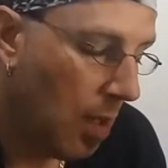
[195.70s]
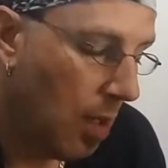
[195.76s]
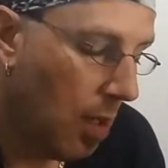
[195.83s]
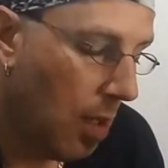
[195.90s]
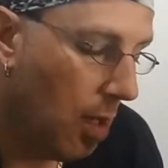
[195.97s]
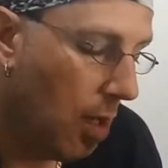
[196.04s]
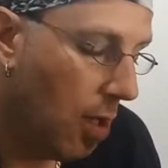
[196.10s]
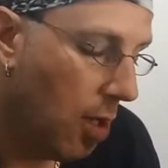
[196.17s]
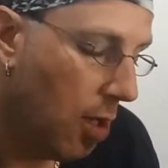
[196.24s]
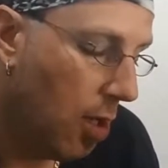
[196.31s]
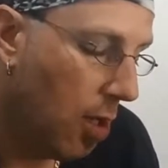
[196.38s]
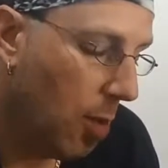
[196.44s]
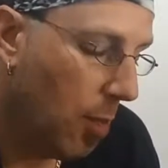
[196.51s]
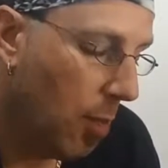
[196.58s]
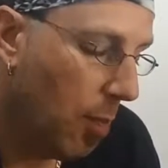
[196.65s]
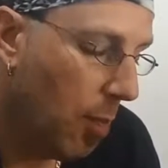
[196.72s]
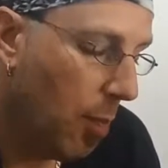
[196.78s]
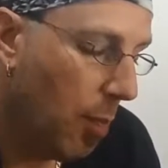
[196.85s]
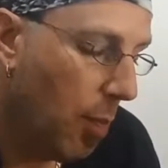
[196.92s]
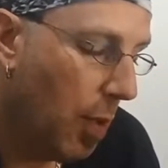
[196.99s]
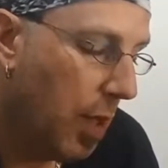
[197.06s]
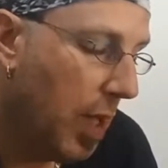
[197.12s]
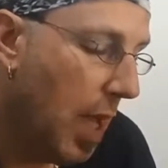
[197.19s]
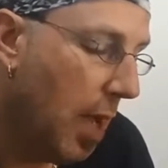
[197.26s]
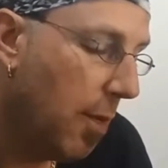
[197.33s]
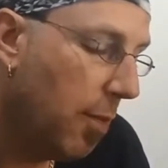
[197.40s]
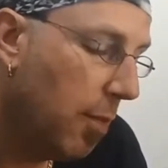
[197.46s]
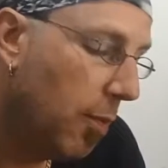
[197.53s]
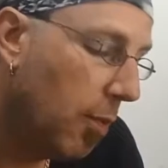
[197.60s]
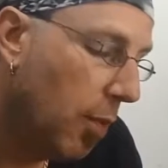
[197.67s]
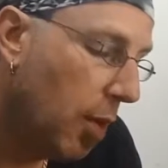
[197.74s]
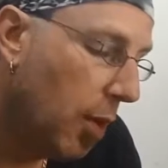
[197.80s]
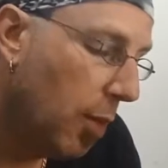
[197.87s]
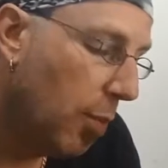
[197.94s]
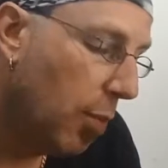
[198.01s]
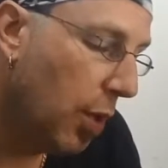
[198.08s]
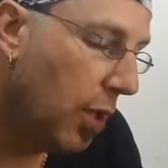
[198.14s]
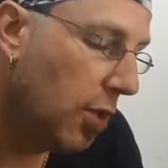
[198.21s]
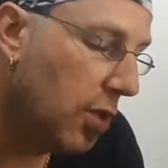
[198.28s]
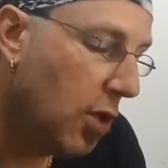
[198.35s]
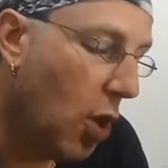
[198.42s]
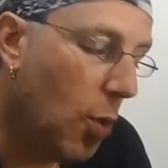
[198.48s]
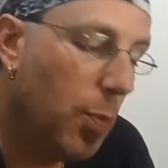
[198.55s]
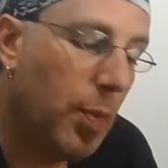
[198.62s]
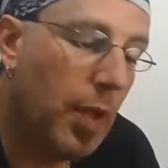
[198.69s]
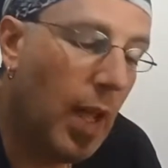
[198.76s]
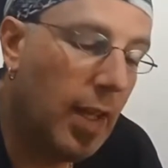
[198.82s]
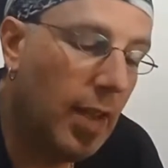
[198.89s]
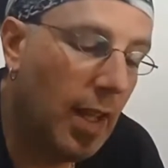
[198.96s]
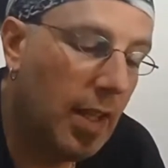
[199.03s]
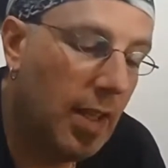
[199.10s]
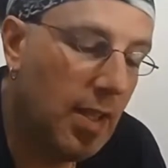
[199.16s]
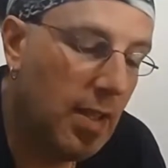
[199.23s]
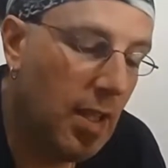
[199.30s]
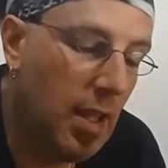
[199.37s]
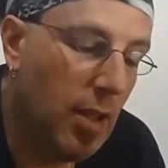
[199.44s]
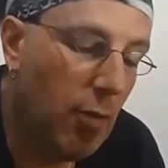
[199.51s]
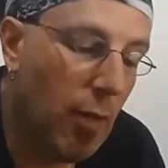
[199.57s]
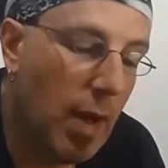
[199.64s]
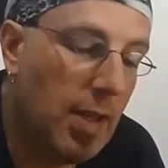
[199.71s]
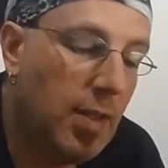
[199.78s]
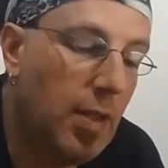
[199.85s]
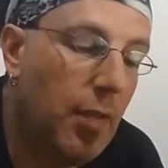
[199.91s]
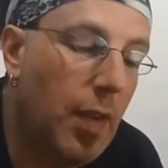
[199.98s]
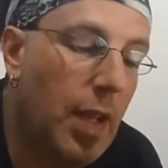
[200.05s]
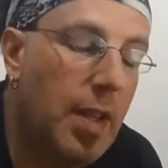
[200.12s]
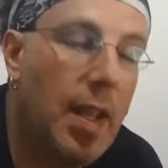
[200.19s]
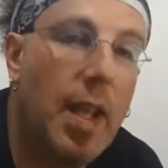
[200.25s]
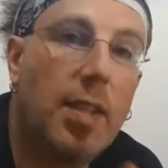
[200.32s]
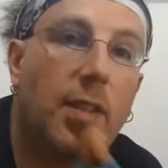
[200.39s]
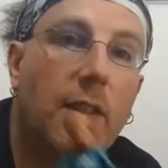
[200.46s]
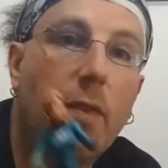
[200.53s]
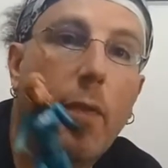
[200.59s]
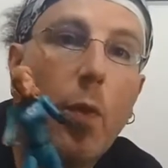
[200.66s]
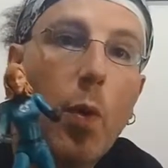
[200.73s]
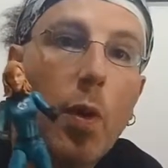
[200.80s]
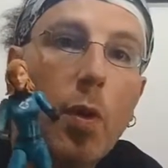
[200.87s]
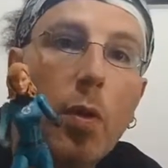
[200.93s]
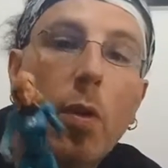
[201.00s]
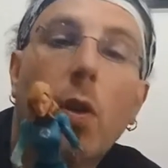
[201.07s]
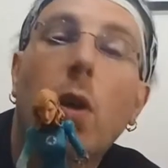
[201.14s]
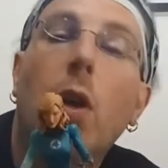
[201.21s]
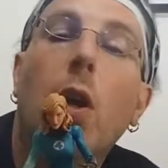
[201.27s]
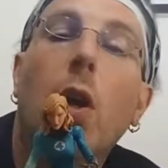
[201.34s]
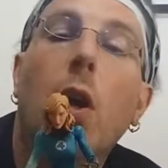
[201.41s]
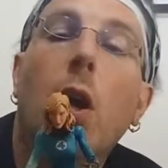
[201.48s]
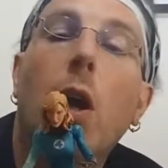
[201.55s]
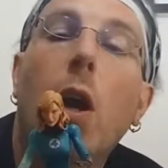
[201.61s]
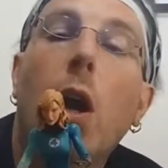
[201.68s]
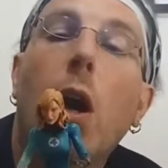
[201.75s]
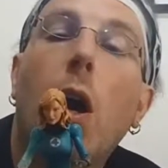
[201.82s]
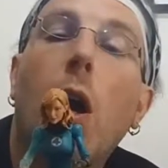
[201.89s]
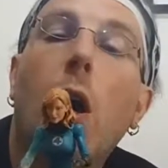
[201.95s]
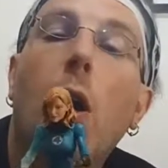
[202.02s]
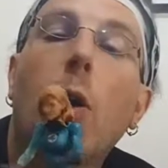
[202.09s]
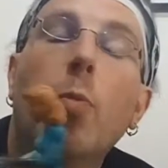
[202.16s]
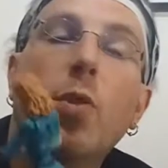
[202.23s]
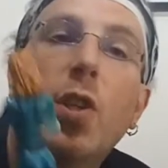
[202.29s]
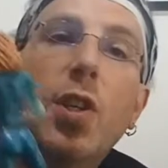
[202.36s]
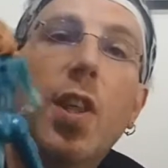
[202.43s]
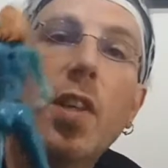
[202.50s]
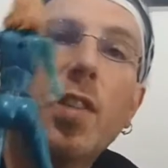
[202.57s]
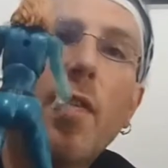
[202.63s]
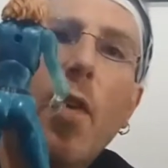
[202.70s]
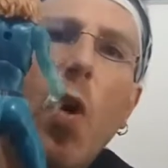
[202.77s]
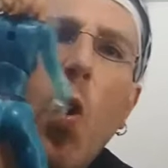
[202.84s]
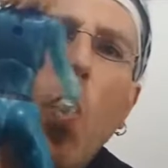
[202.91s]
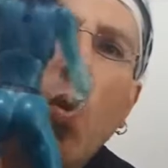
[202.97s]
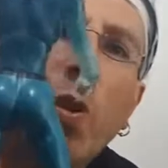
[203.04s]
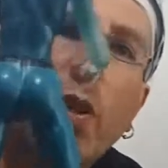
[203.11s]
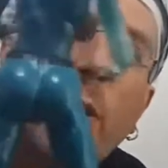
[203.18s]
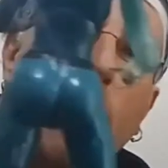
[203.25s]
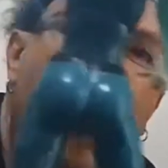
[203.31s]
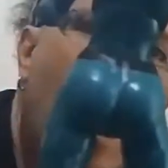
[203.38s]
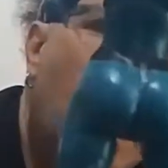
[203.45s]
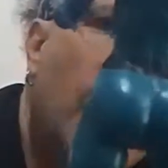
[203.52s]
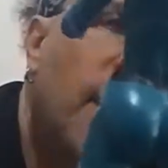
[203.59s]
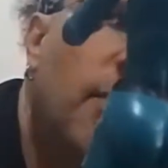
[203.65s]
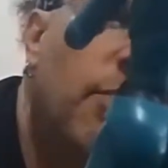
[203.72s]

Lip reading: But yeah, pretty good sculpt. I'd like to see the rest of the Fantastic Four. She does have a hole in her back.